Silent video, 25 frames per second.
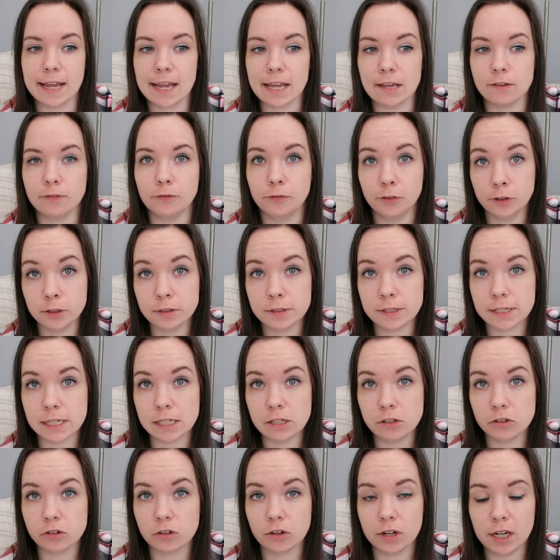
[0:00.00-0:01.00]
a foot
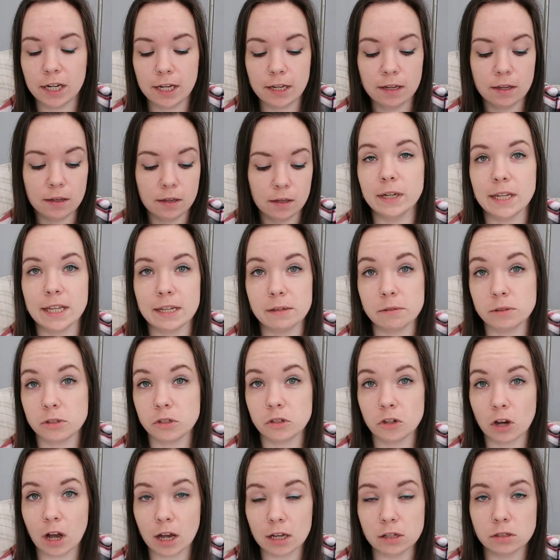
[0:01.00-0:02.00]
injury when he was a
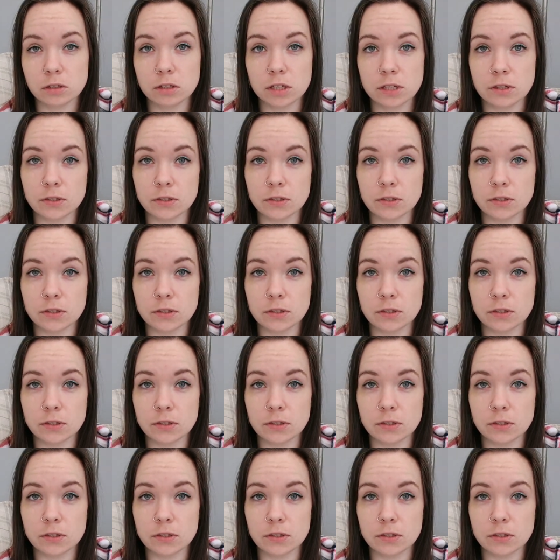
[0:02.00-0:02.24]
child,